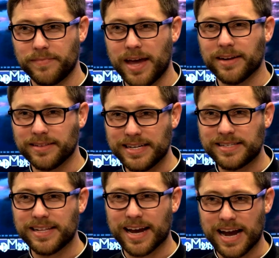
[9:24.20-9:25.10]
And it
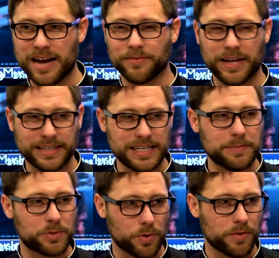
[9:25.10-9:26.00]
leads to that kind of like
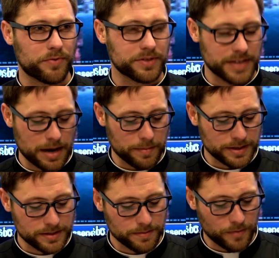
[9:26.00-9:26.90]
deep sort of
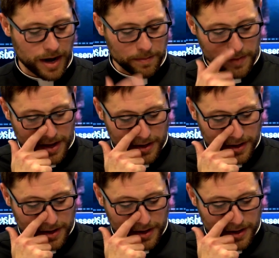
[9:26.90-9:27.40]
resentment, right?